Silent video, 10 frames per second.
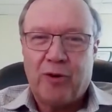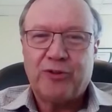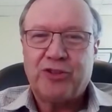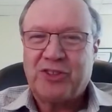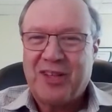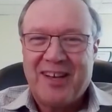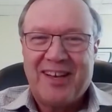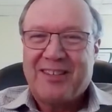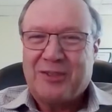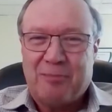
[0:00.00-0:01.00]
earths
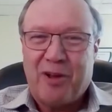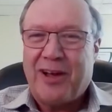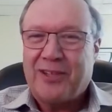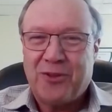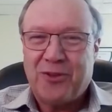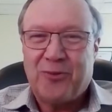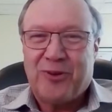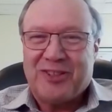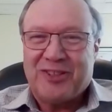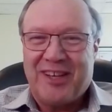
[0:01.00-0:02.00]
supplies are at
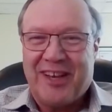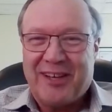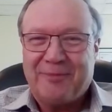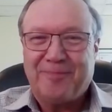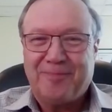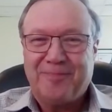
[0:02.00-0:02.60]
risk again.